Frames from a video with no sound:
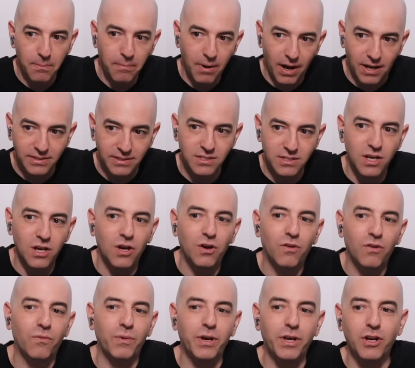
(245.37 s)
but
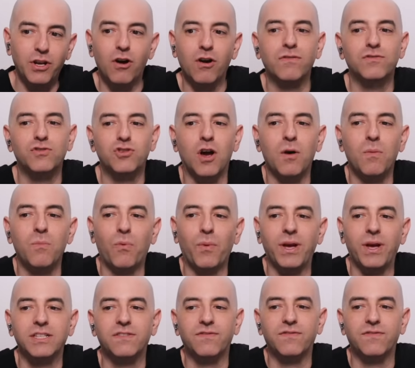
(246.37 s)
we know if Trump wins,